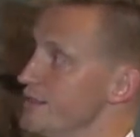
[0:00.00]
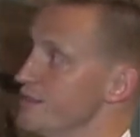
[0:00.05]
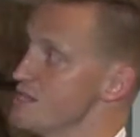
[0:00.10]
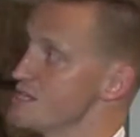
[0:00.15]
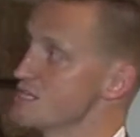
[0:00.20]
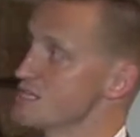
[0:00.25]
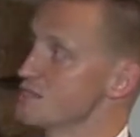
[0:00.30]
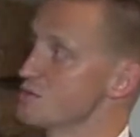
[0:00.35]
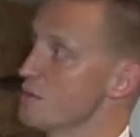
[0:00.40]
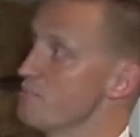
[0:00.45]

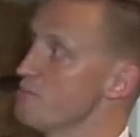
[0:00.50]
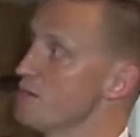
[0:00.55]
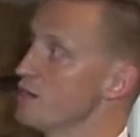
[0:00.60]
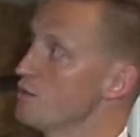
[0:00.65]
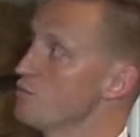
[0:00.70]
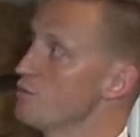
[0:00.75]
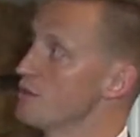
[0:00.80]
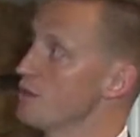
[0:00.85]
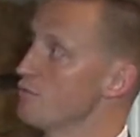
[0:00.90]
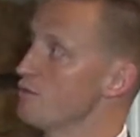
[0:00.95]
This is a
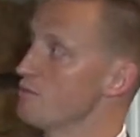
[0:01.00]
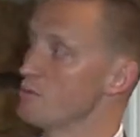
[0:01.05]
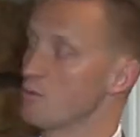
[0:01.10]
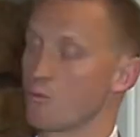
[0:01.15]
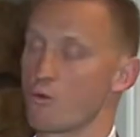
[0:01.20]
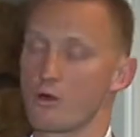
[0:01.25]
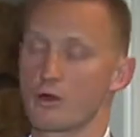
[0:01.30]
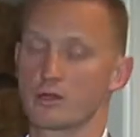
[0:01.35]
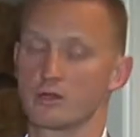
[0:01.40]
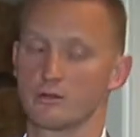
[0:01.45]
big one that we've
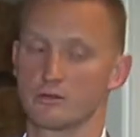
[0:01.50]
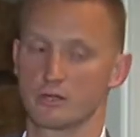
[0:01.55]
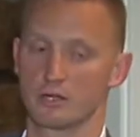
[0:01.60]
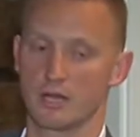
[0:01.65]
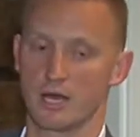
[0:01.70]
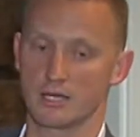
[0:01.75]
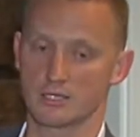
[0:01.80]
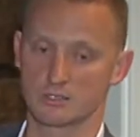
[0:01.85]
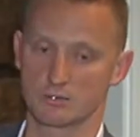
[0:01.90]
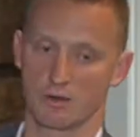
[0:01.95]
been working on the
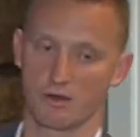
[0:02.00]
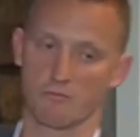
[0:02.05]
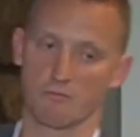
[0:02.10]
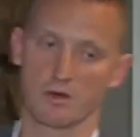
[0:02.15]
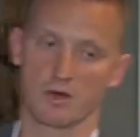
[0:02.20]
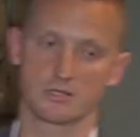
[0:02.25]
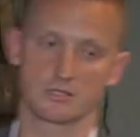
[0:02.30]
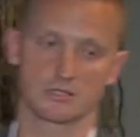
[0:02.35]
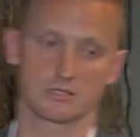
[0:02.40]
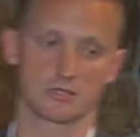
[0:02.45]
last 12
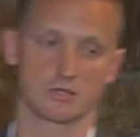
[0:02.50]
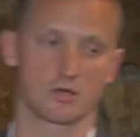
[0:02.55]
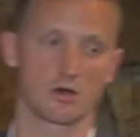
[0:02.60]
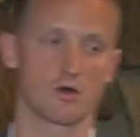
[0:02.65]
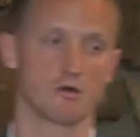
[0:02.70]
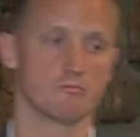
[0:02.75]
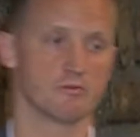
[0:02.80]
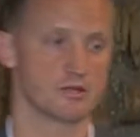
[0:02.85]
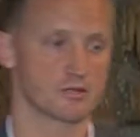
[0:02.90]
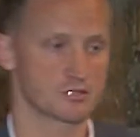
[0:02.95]
months, is the
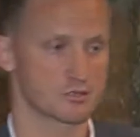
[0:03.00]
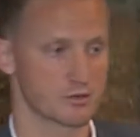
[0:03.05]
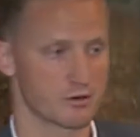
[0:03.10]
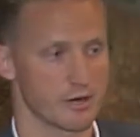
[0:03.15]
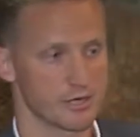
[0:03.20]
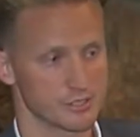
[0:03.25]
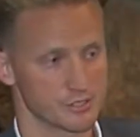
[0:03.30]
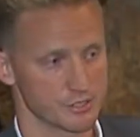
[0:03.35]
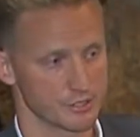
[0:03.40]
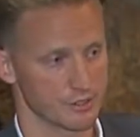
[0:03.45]

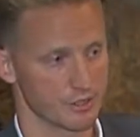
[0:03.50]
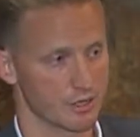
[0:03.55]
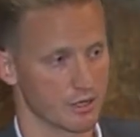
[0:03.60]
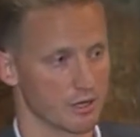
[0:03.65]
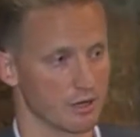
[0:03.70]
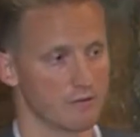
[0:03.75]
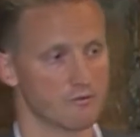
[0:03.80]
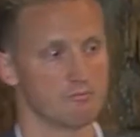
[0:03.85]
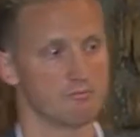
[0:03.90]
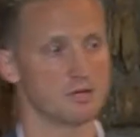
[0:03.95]
co-administration
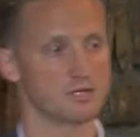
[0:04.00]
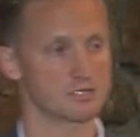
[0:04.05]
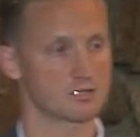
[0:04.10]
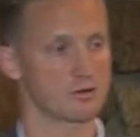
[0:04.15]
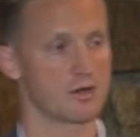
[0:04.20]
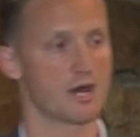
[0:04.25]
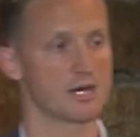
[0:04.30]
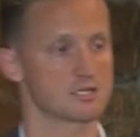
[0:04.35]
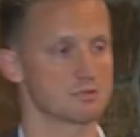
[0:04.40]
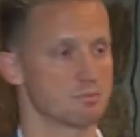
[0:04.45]
of
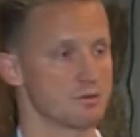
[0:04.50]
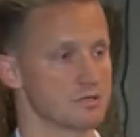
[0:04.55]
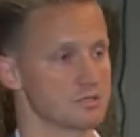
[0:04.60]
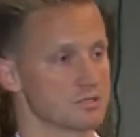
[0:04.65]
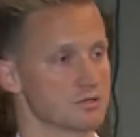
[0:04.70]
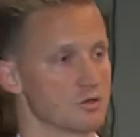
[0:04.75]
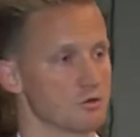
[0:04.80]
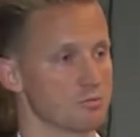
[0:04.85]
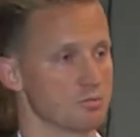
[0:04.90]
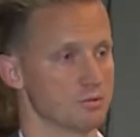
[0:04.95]
benzodiazepines
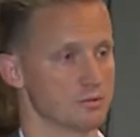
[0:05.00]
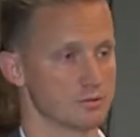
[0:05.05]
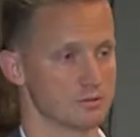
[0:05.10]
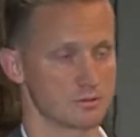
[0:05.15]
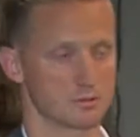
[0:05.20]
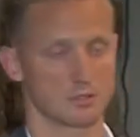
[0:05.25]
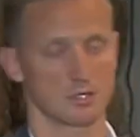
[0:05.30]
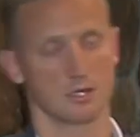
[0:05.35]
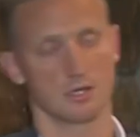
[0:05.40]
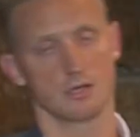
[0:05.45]
and
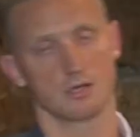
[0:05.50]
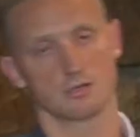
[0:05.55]
opiates.